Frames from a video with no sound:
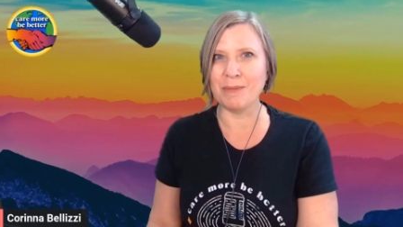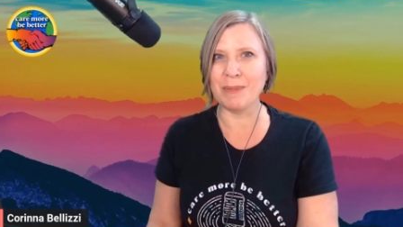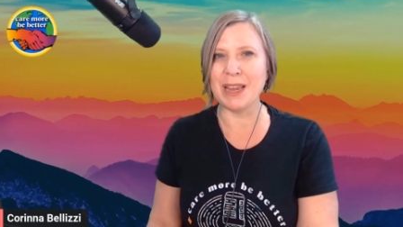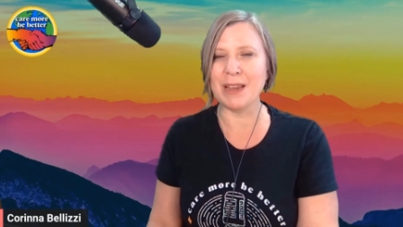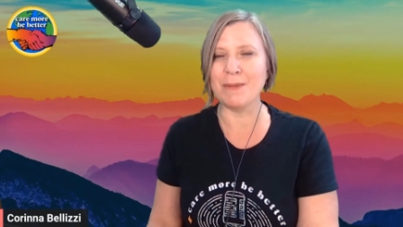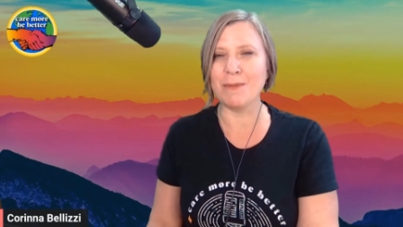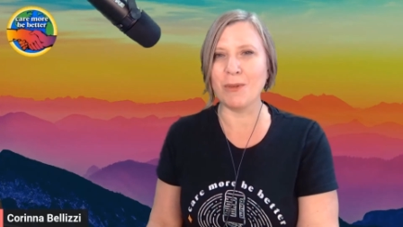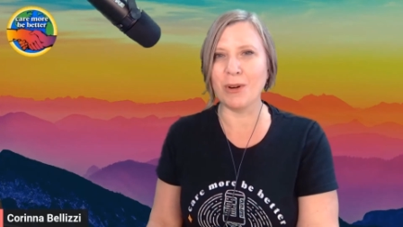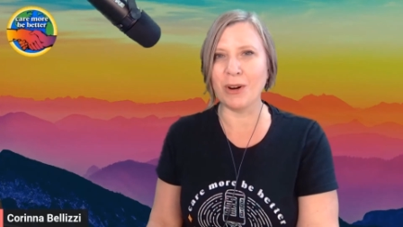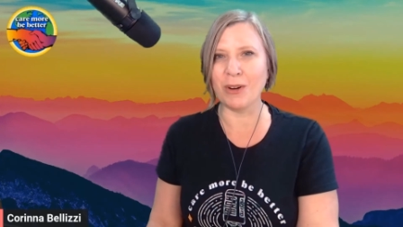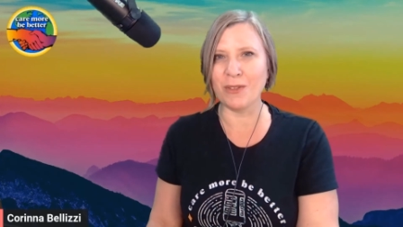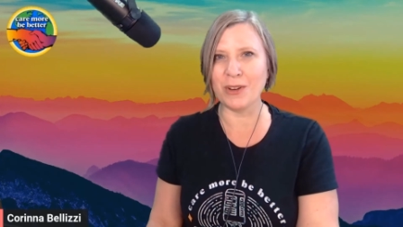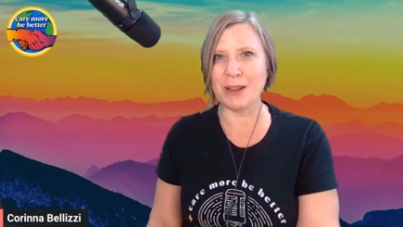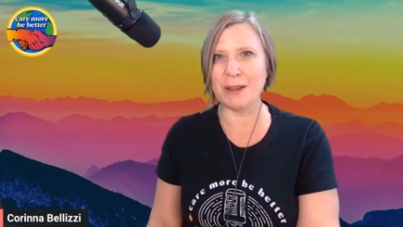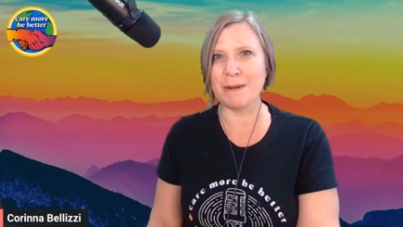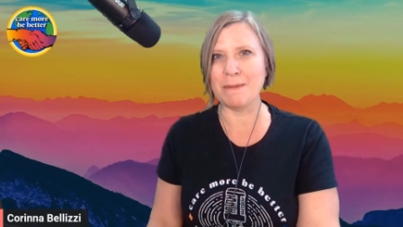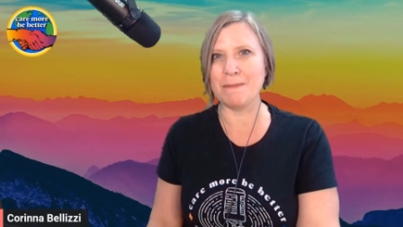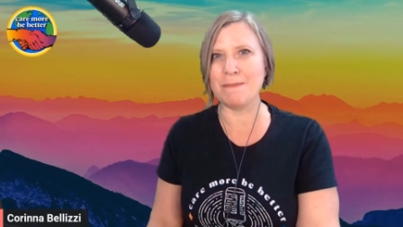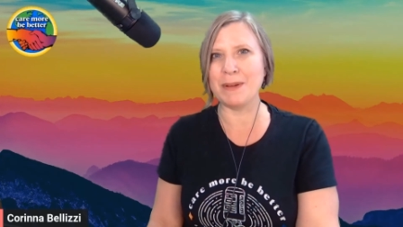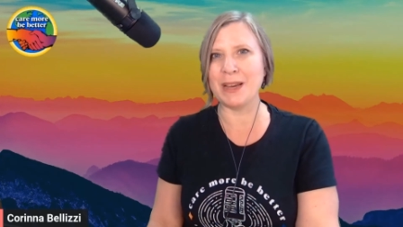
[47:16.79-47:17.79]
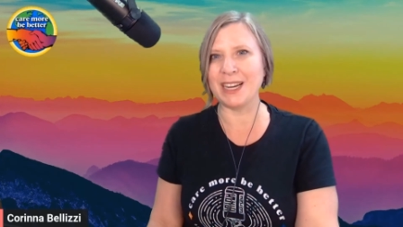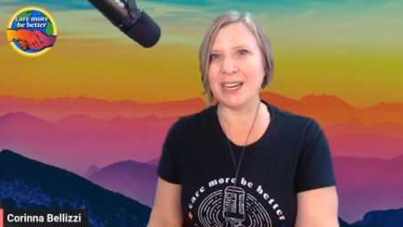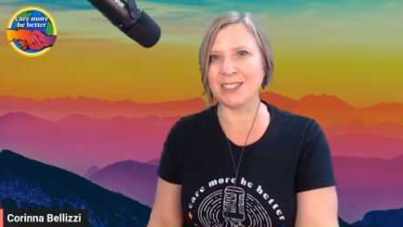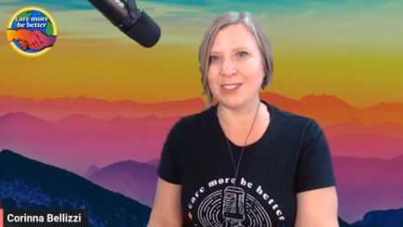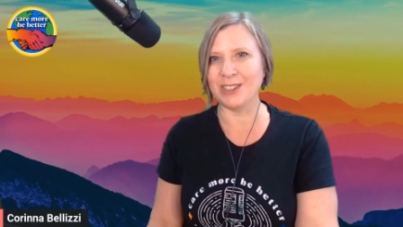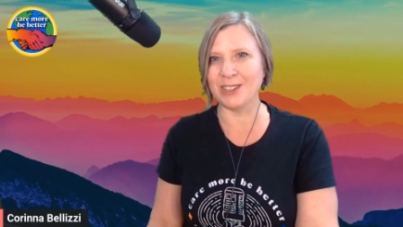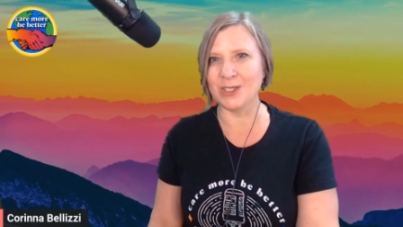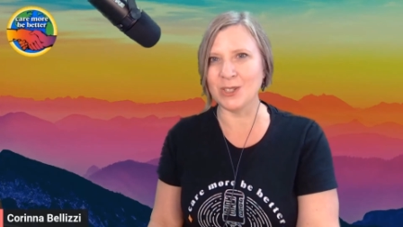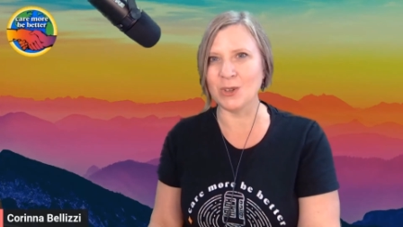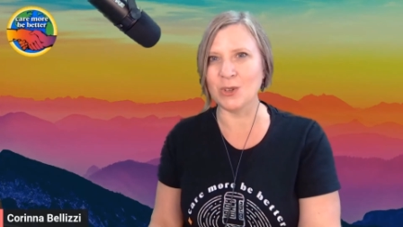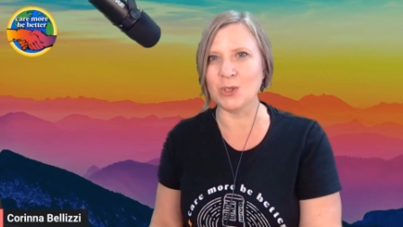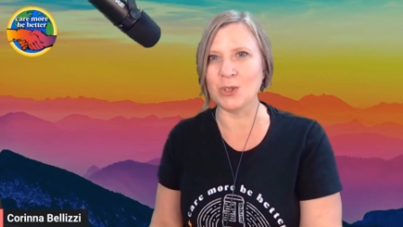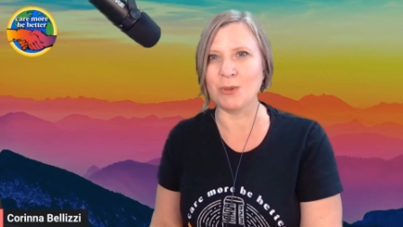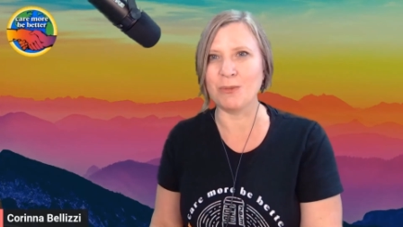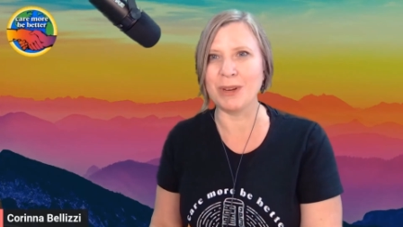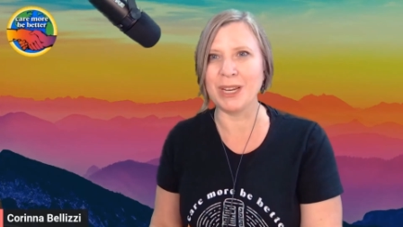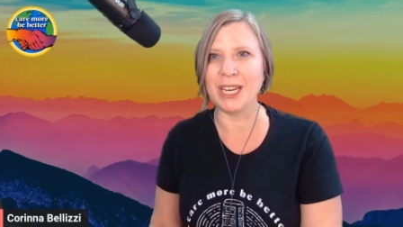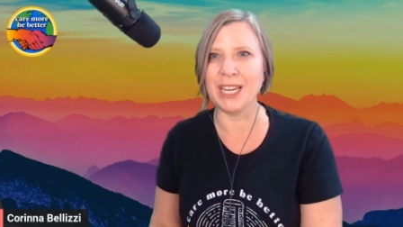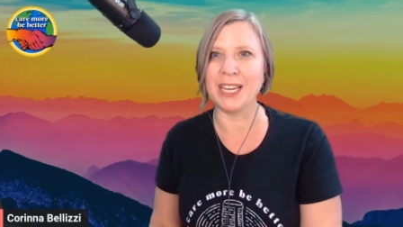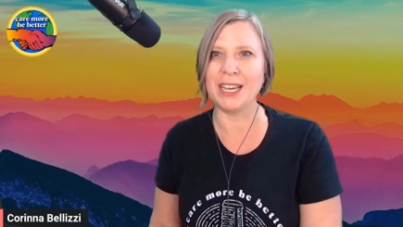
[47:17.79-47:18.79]
make more of an impact on
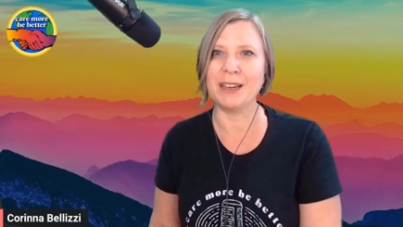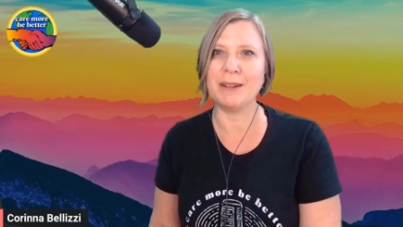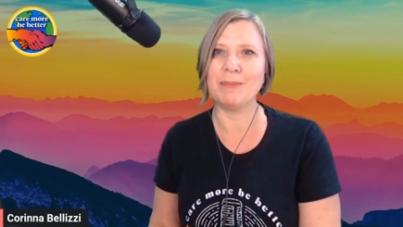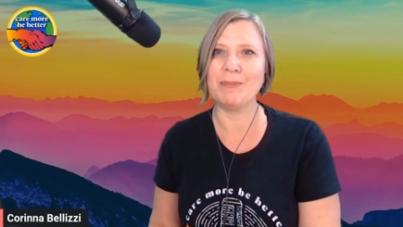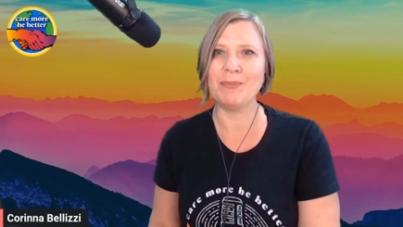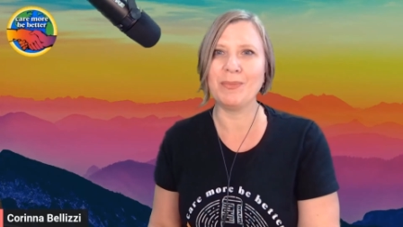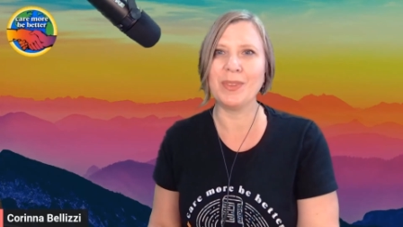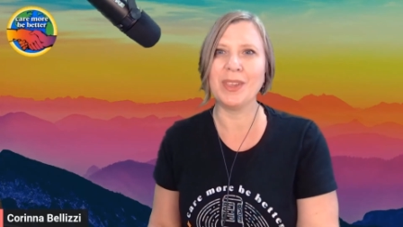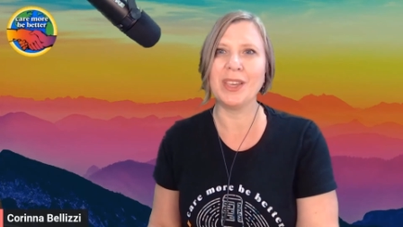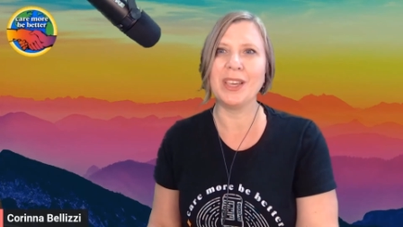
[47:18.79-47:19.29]
social media.